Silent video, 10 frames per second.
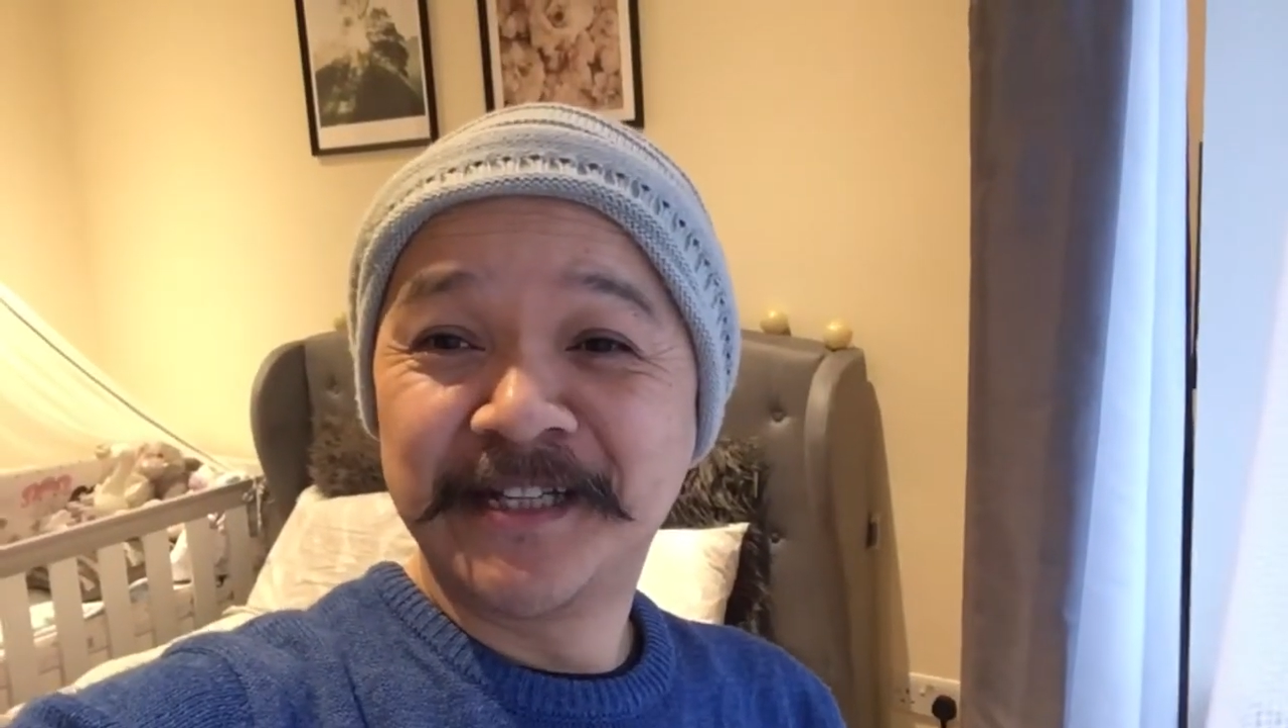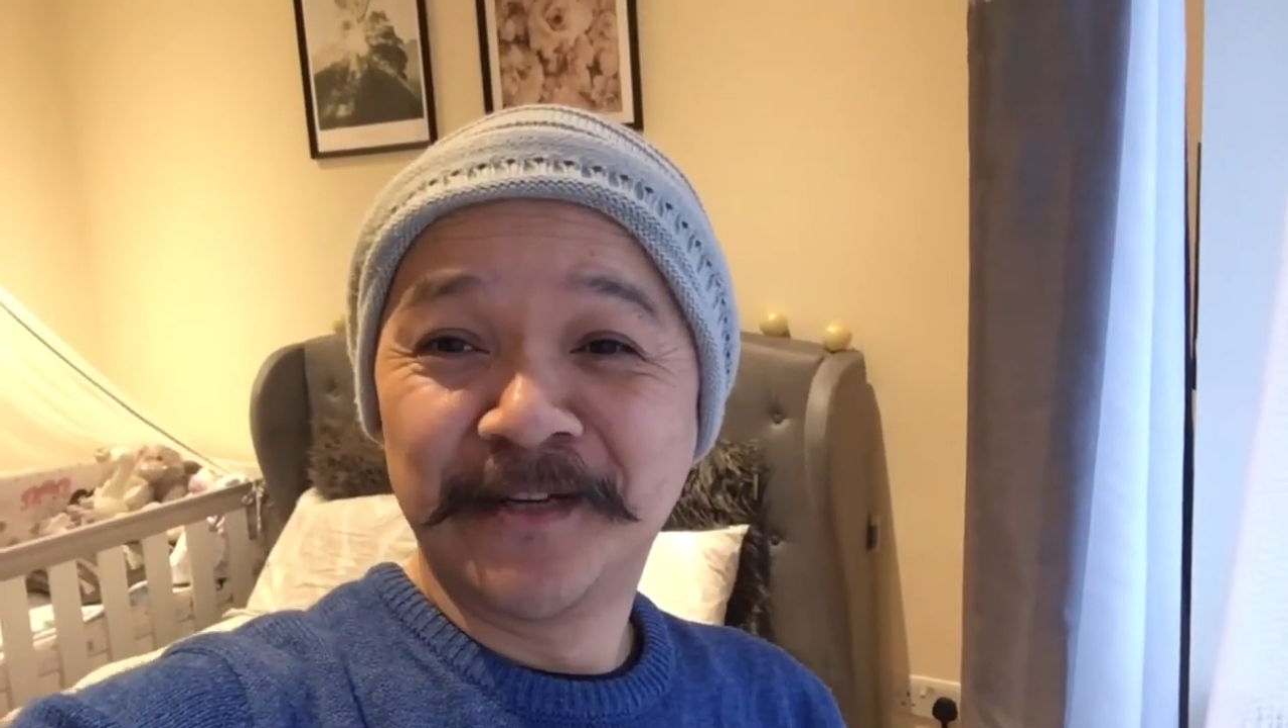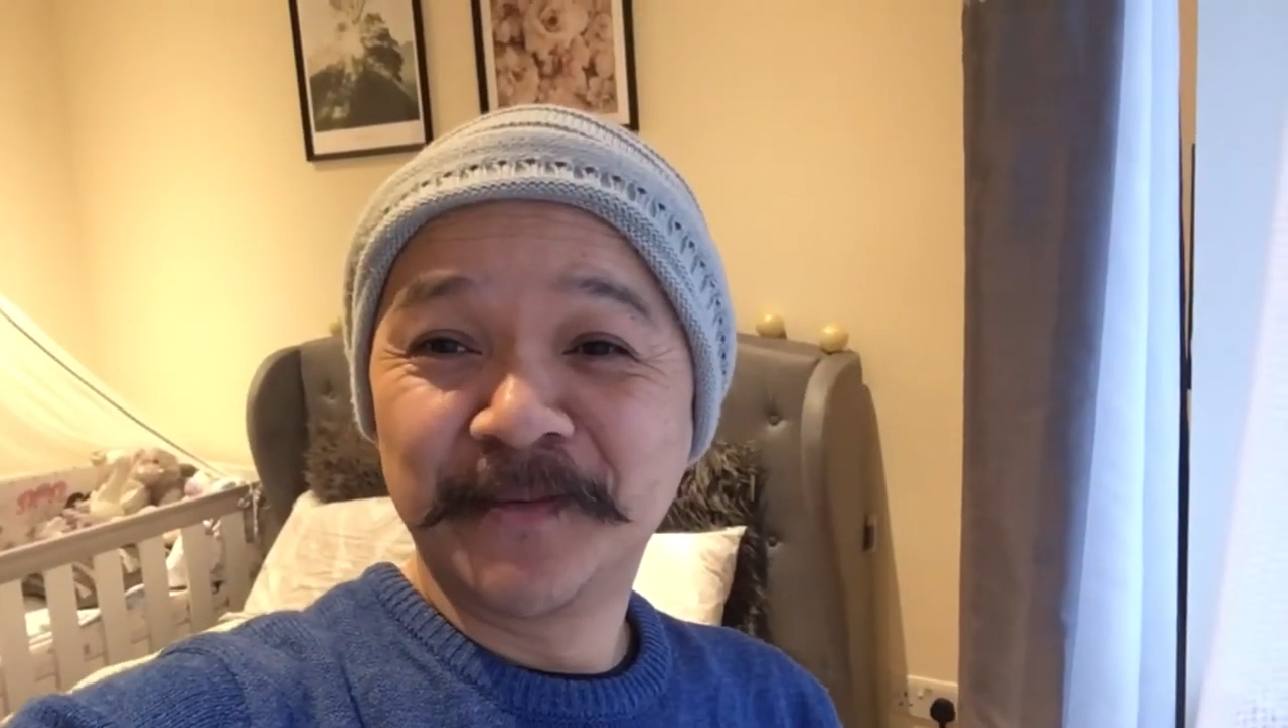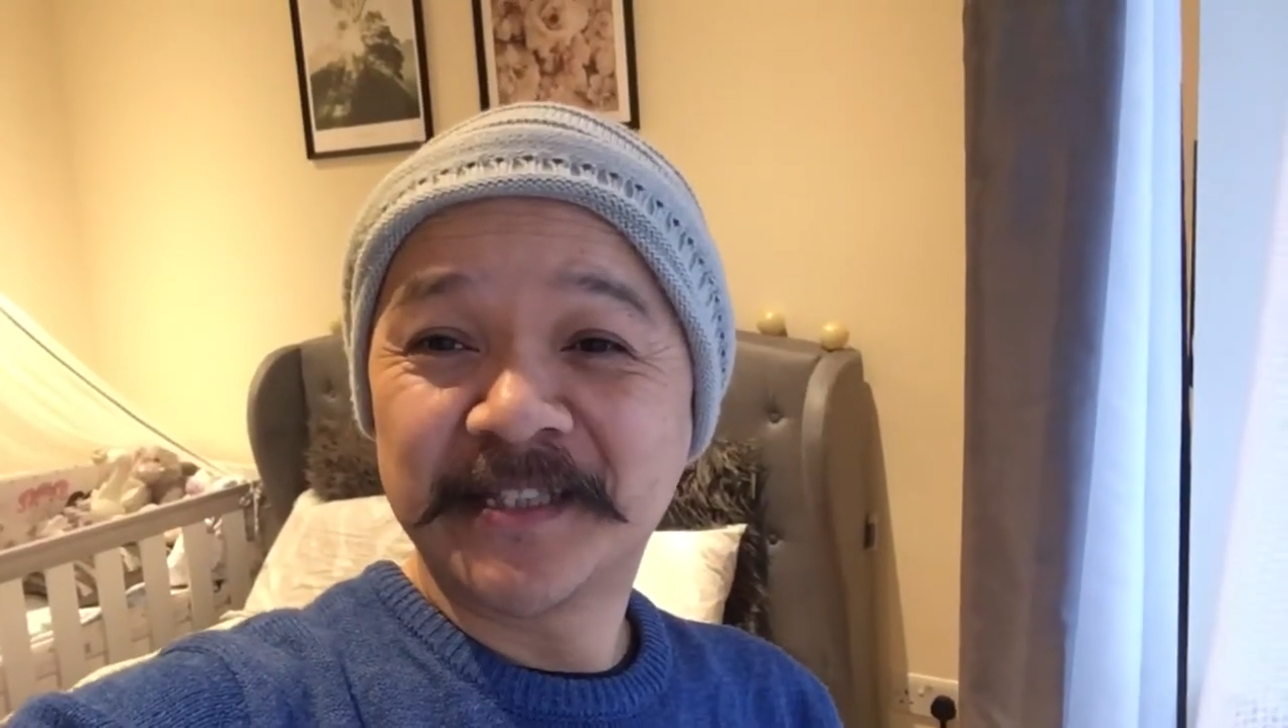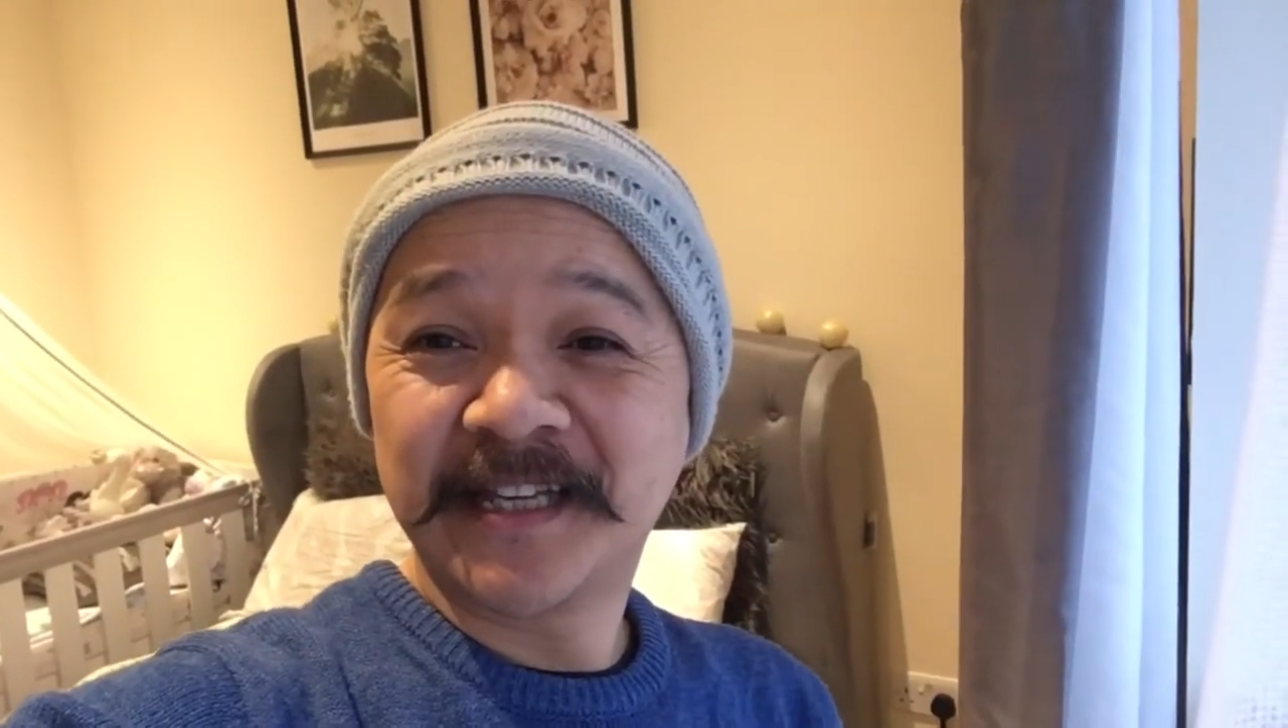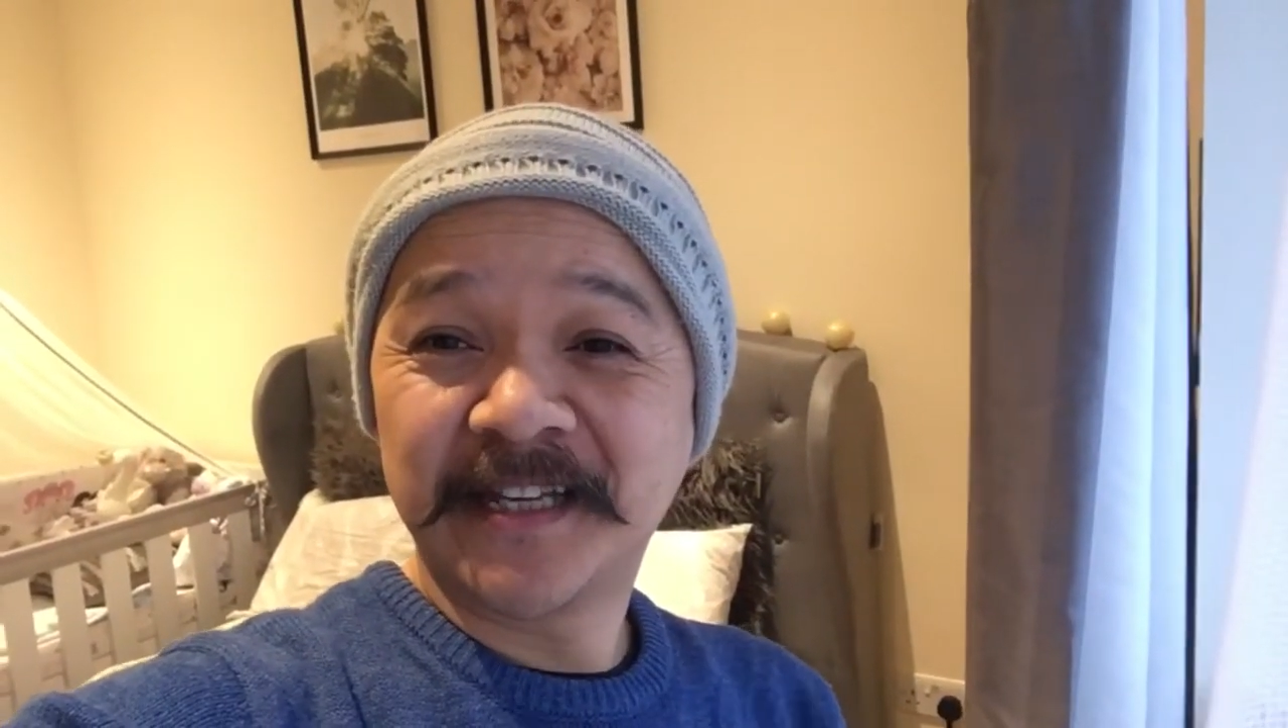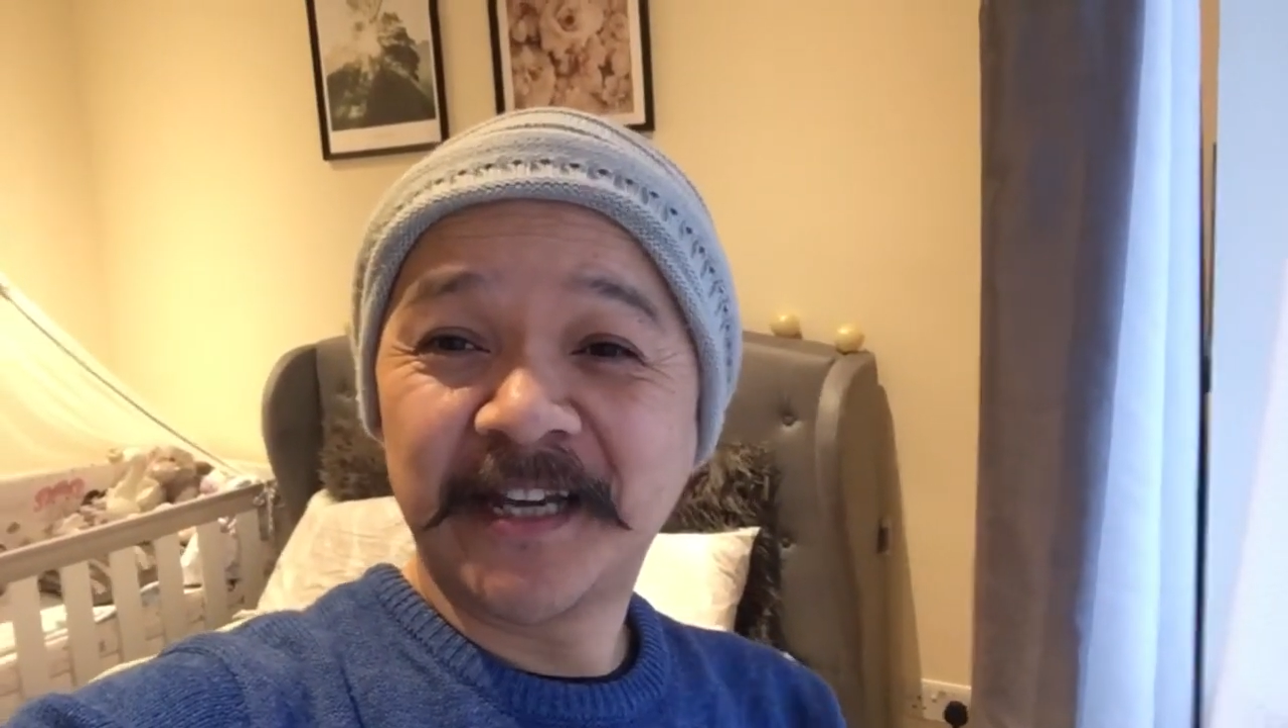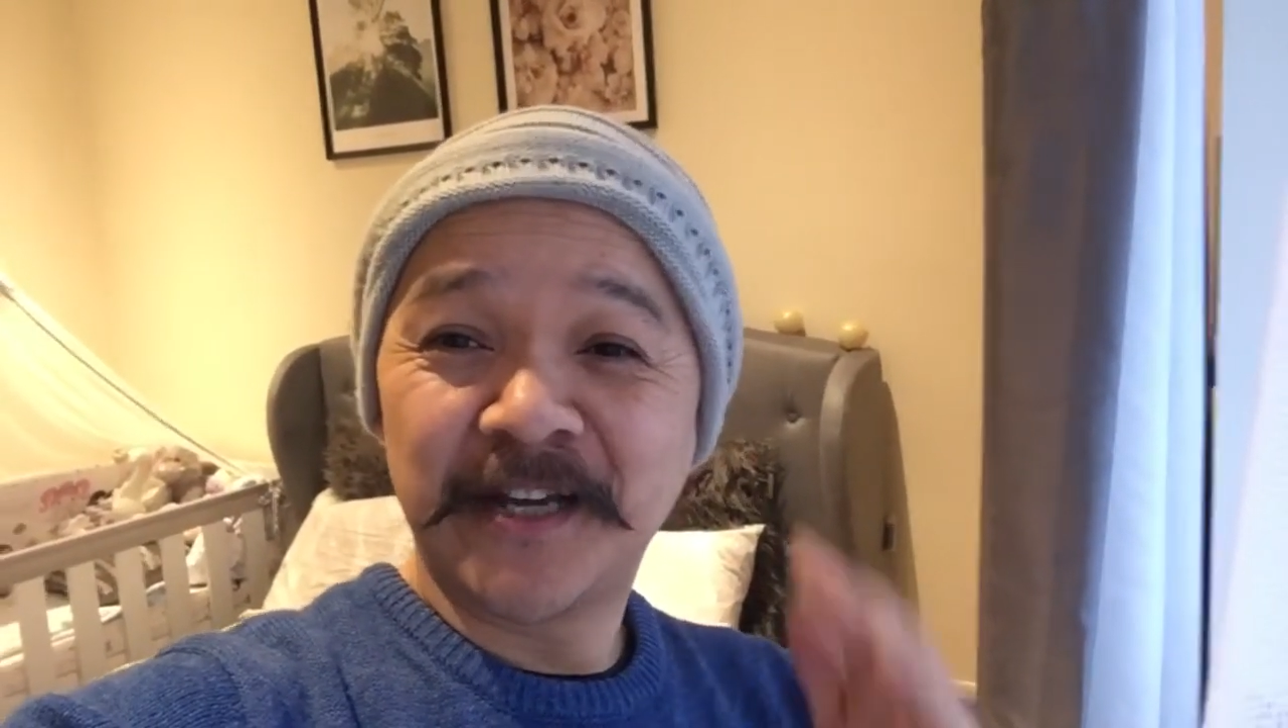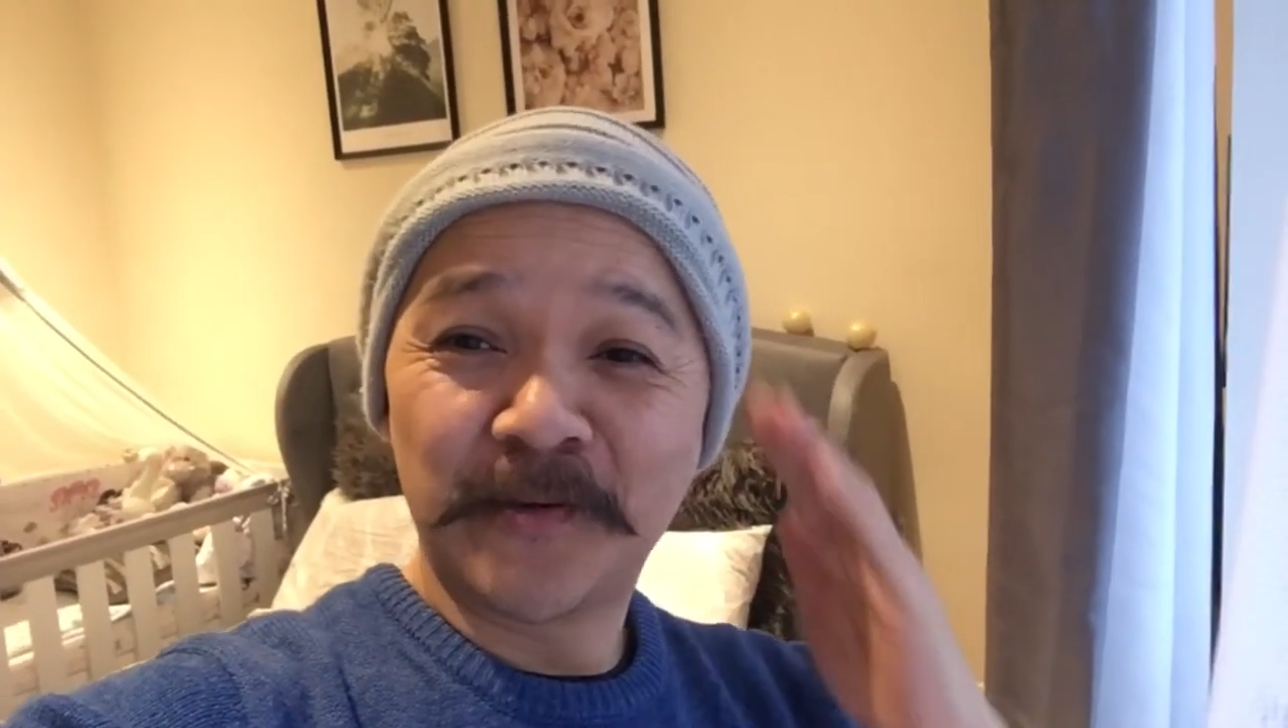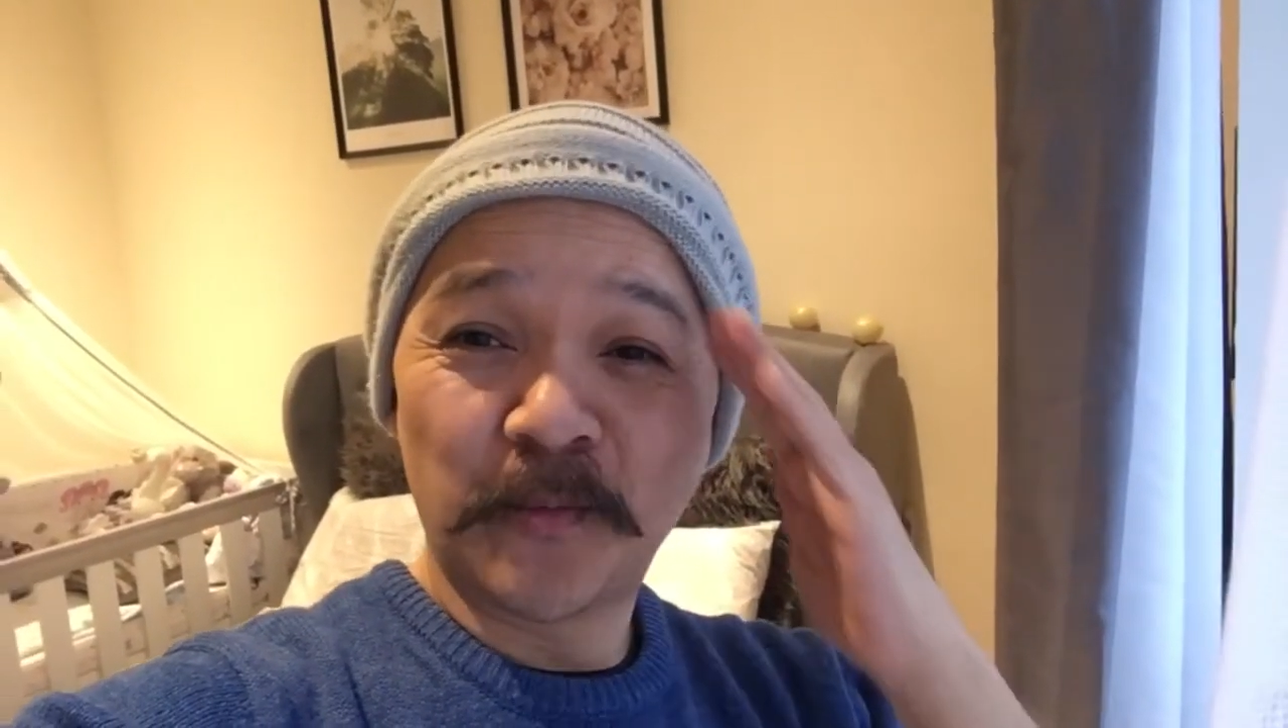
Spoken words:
namaste again.